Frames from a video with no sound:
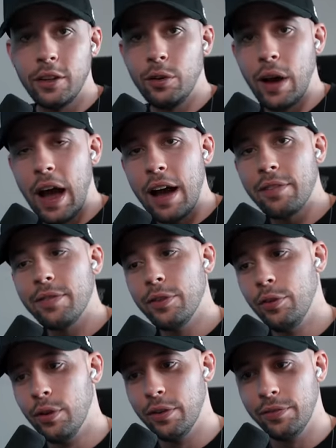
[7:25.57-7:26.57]
that you have
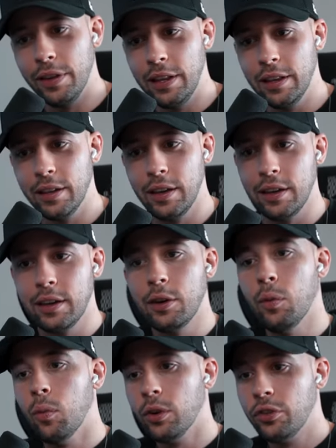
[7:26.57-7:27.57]
your affiliate link,
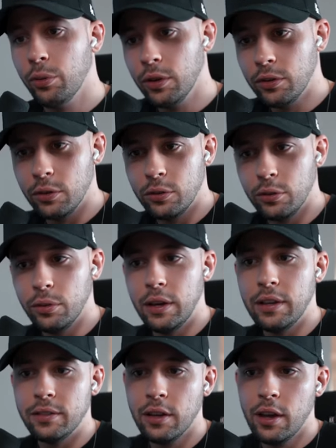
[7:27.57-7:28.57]
what you want to do
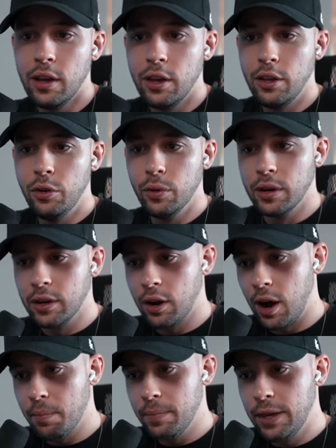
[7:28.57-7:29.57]
is you want to
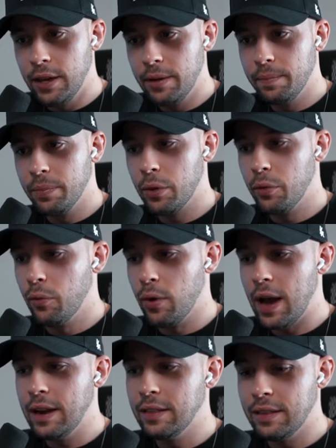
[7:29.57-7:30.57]
copy it,
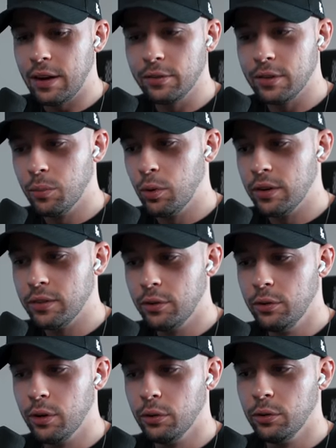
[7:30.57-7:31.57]
write it down somewhere so
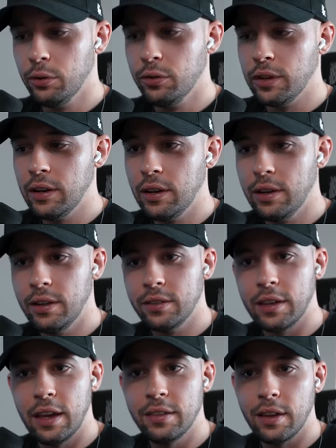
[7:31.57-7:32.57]
you don't lose it. In this
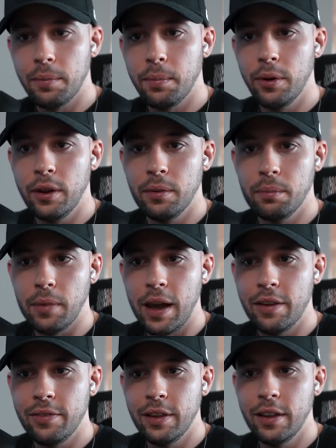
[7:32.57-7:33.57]
case, I put it, my
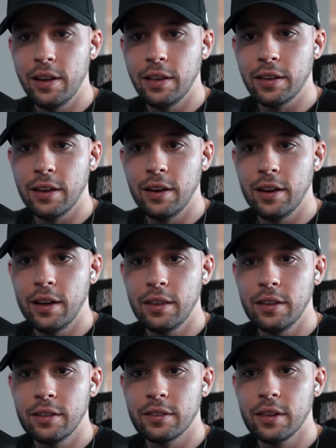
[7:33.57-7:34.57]
affiliate link here in
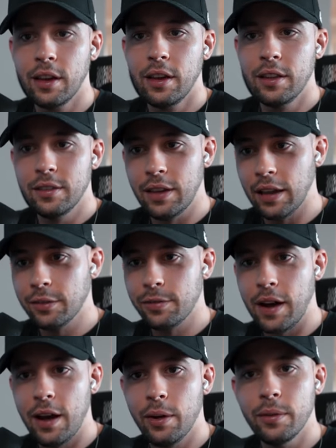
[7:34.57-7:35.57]
this text
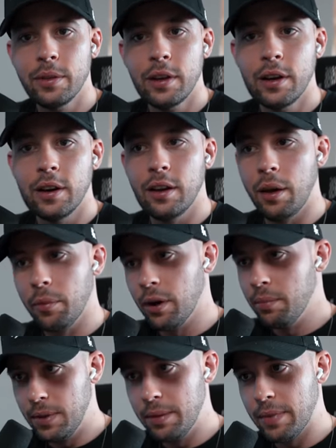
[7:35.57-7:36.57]
file. And I'm going to
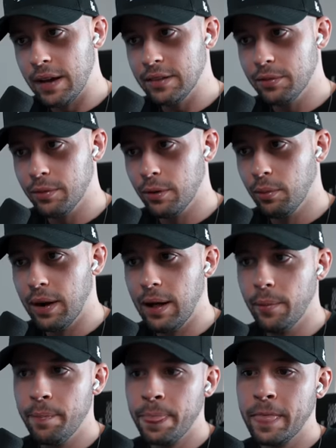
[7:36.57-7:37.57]
minimize it for a while.